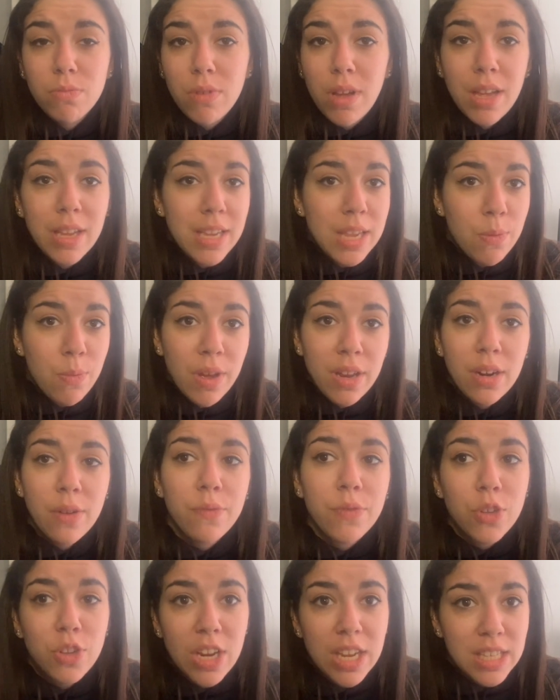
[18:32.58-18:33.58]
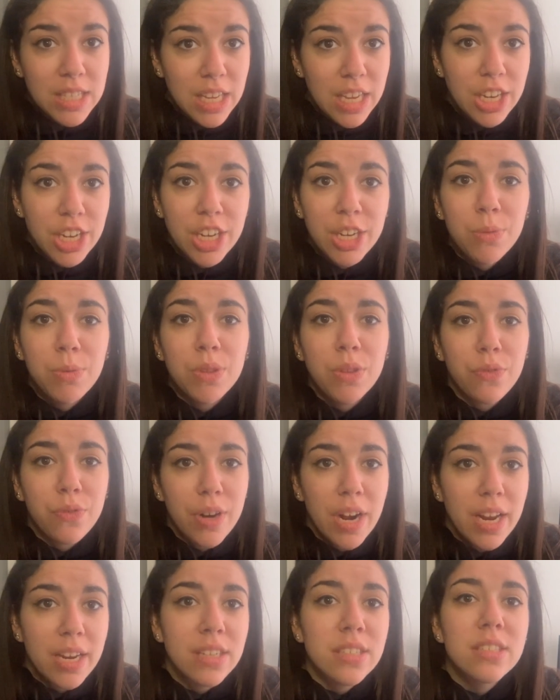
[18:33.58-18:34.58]
He went a few days later with a
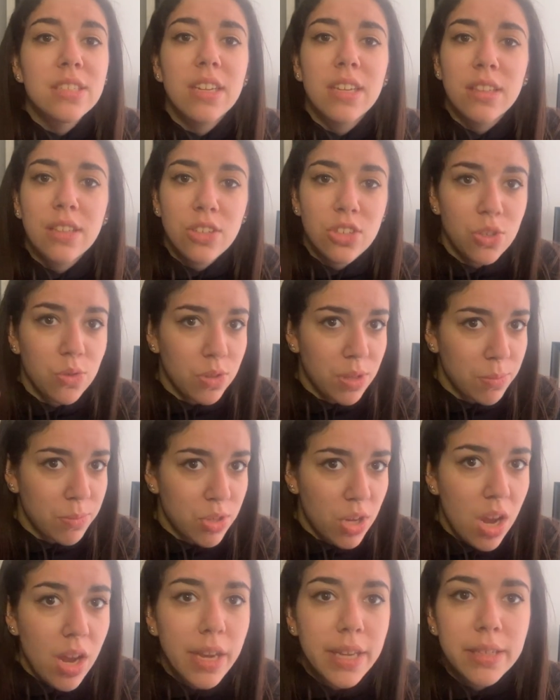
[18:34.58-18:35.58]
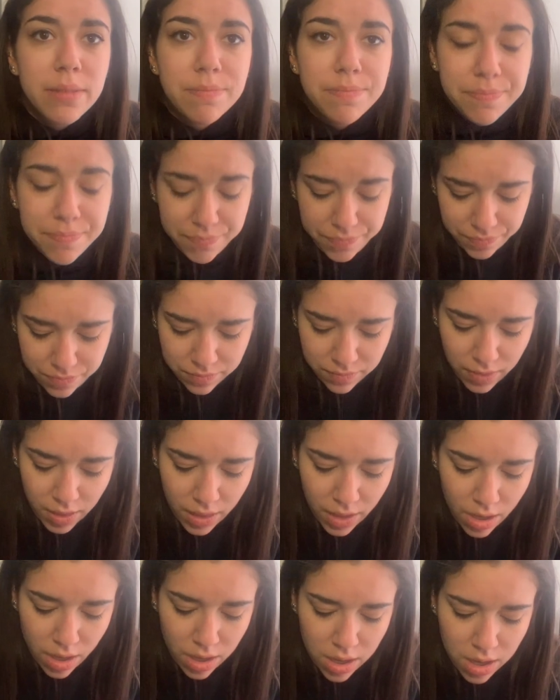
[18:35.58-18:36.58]
friend, and the two of them saw it.
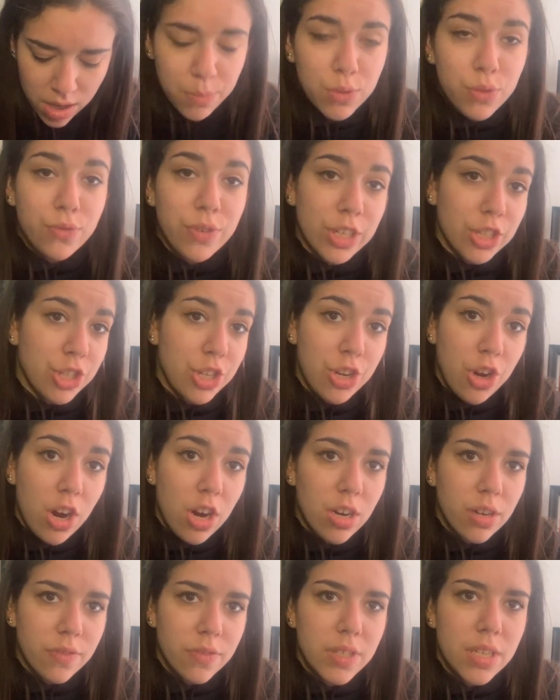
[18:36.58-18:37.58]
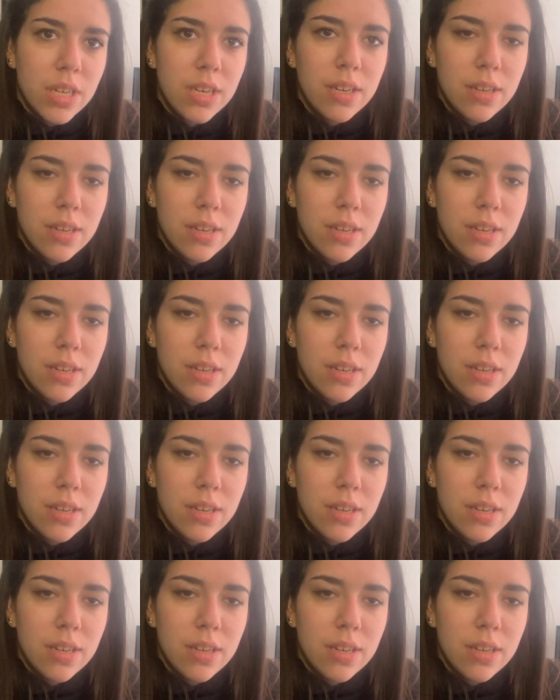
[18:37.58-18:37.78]
It was freshly carved.